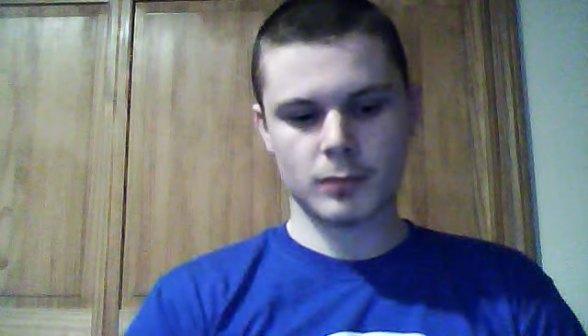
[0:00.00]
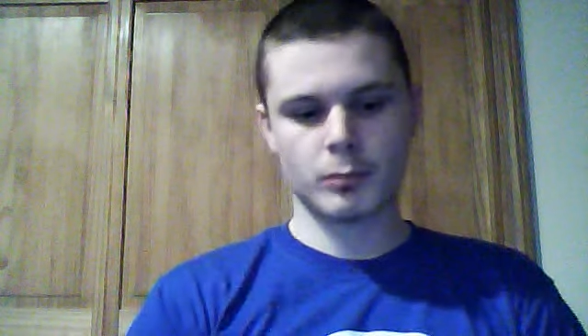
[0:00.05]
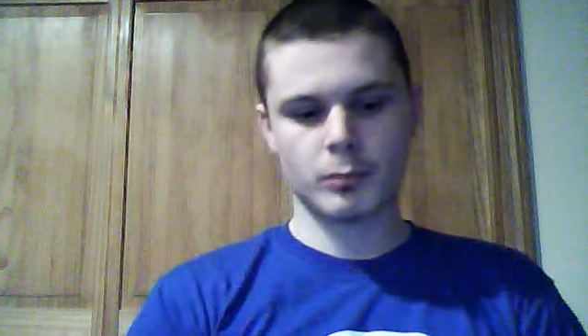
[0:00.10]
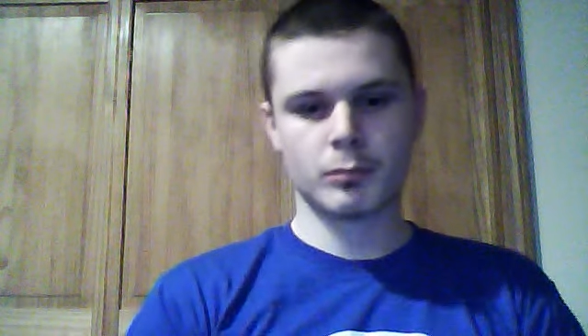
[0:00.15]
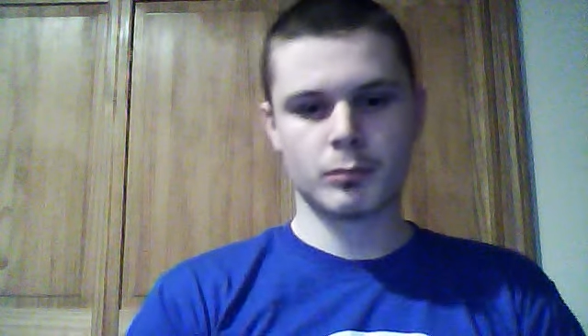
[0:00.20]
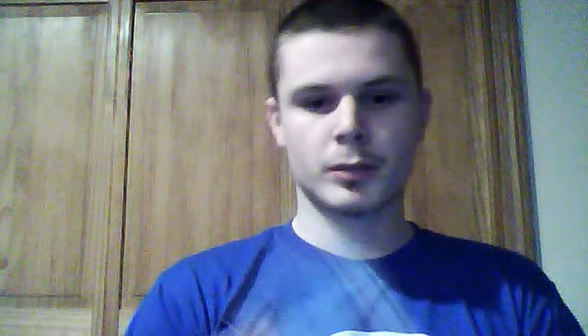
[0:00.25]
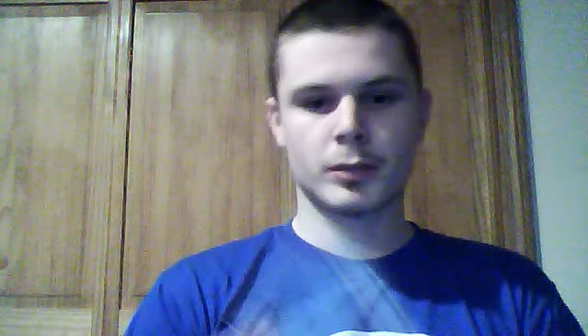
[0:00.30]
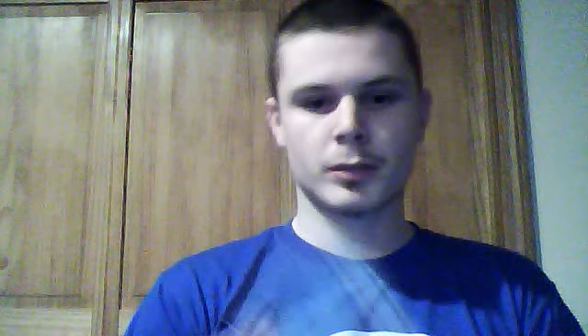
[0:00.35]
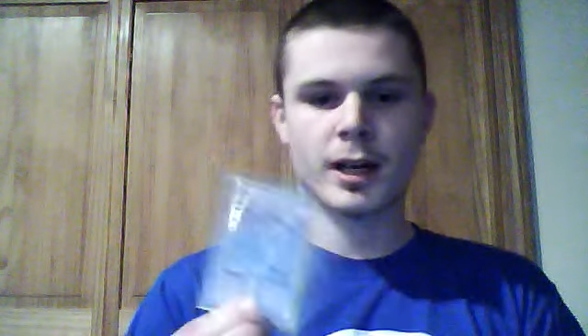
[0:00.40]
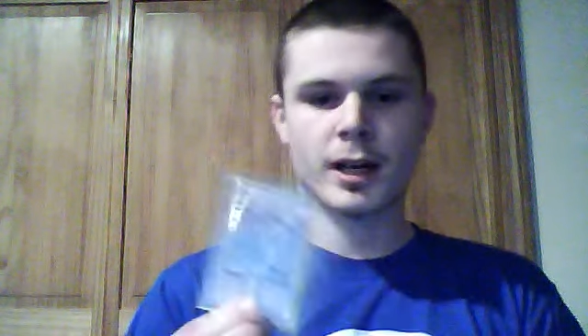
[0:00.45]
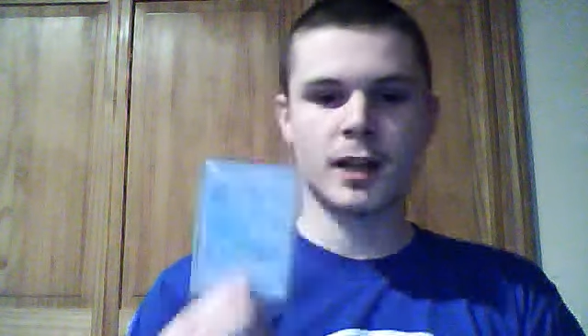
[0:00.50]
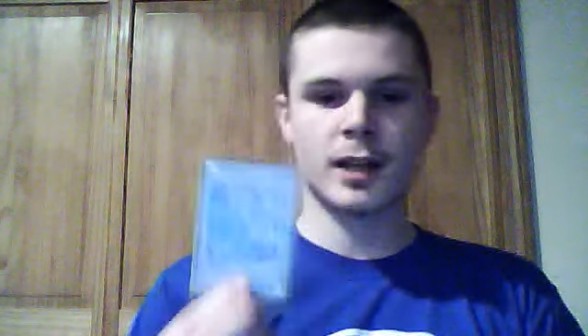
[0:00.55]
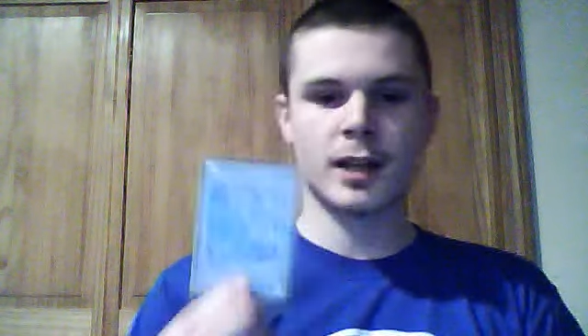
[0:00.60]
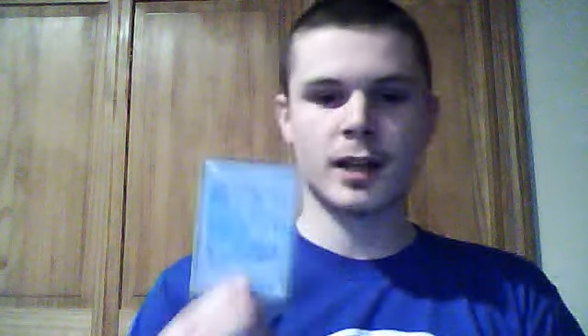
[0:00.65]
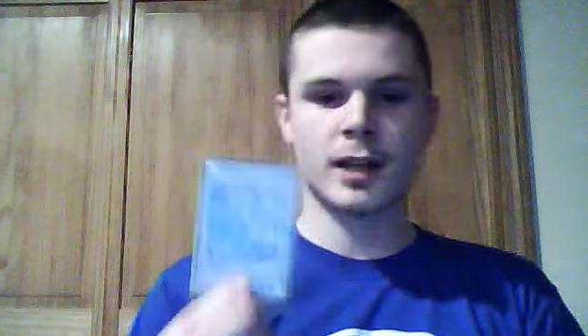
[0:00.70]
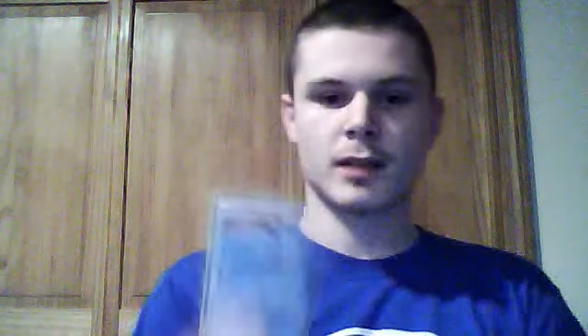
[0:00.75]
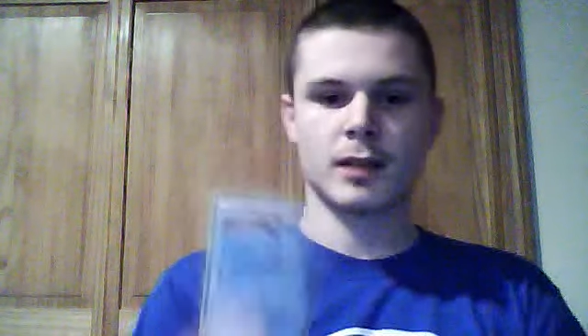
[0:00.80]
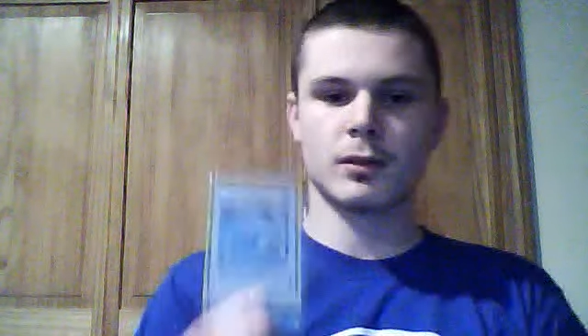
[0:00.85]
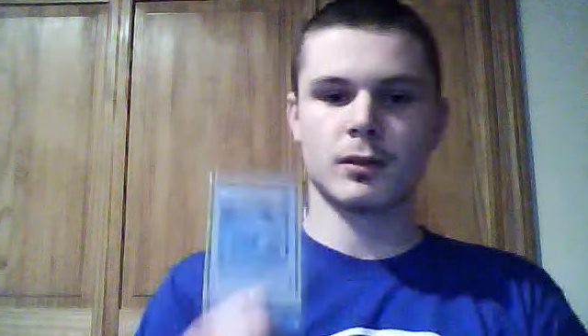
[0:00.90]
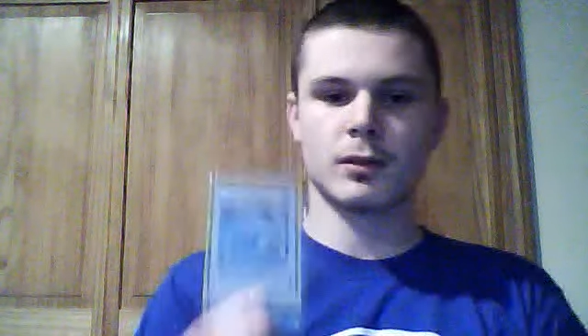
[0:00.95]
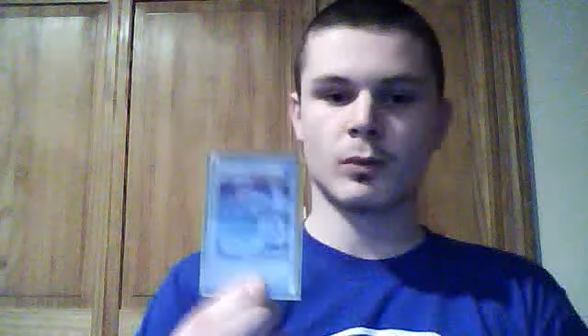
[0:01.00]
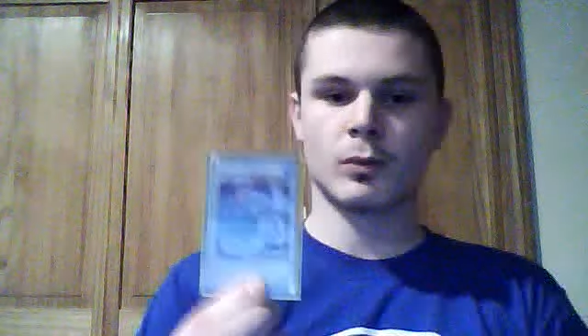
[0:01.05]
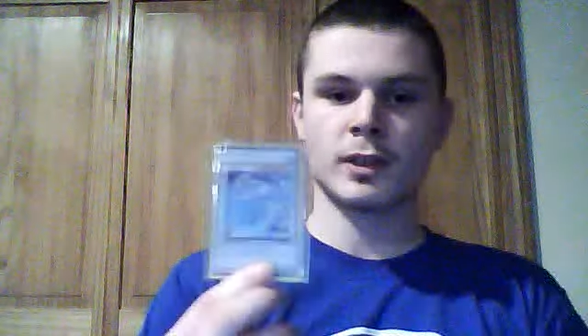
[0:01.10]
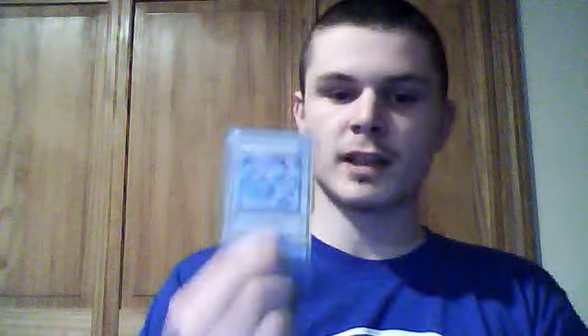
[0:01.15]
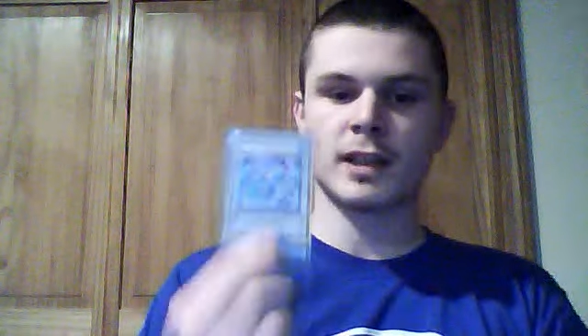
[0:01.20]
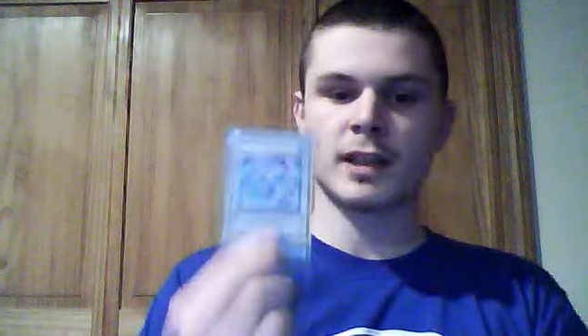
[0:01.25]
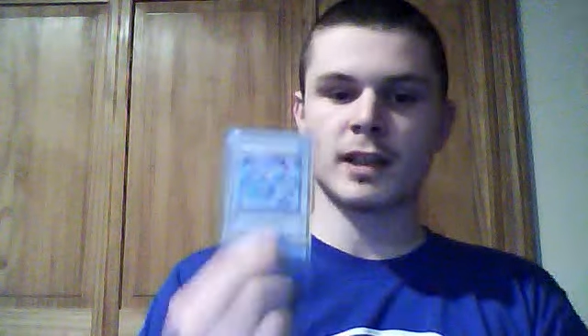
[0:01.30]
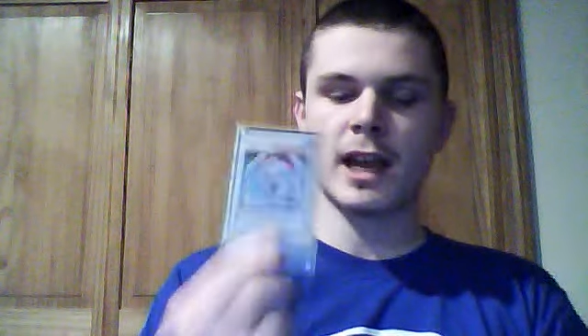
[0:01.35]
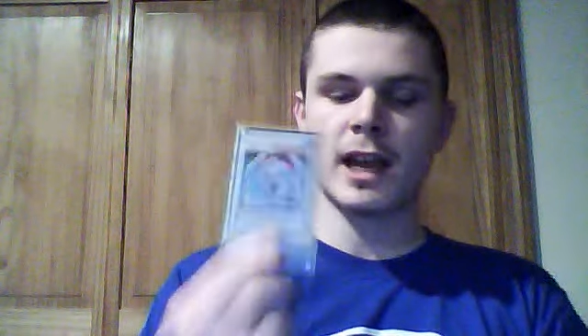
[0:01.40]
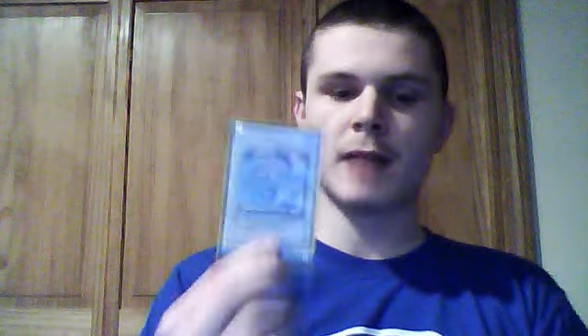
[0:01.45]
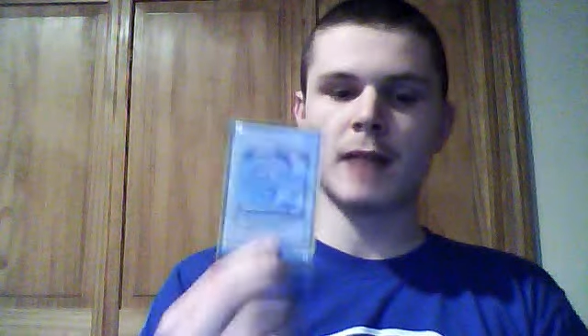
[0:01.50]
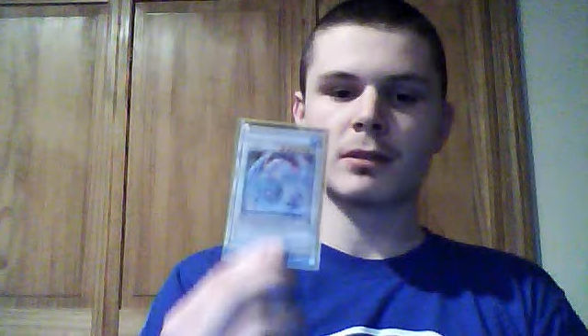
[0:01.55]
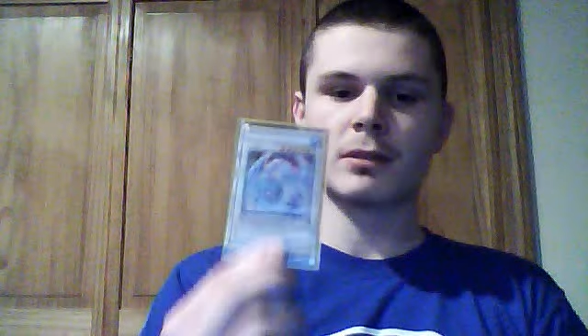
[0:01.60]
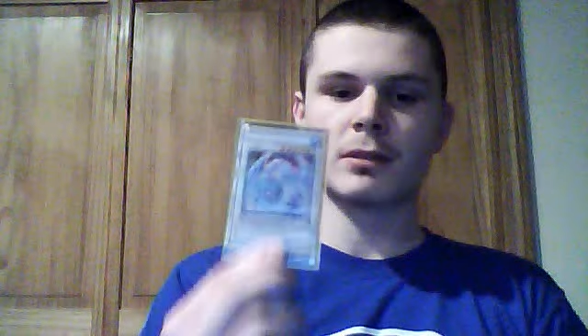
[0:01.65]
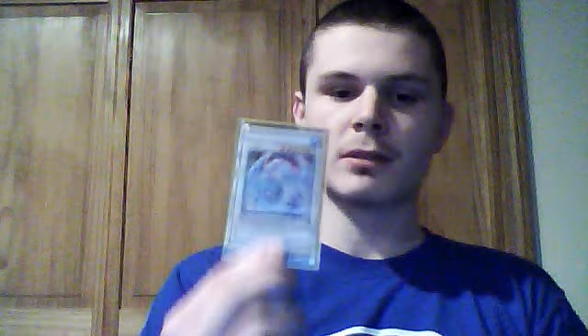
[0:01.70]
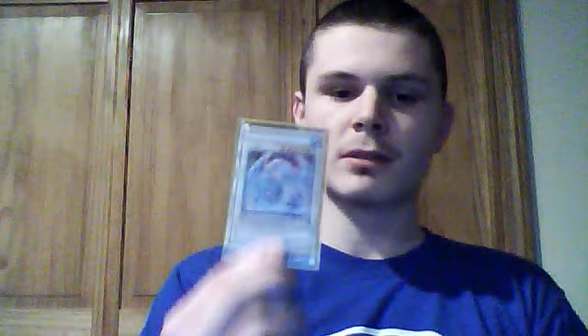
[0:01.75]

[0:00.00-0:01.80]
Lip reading: Brionic wins games.